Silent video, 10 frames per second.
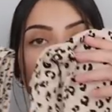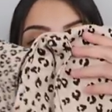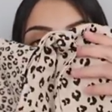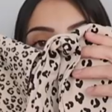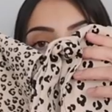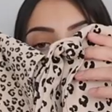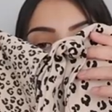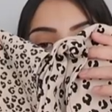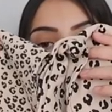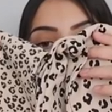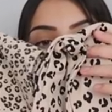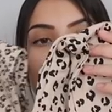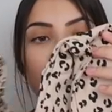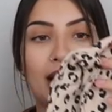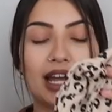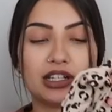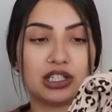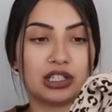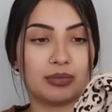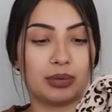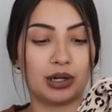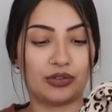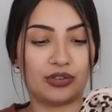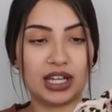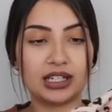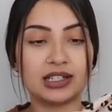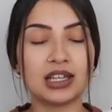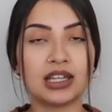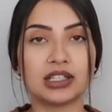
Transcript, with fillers: So the bottoms do match perfect.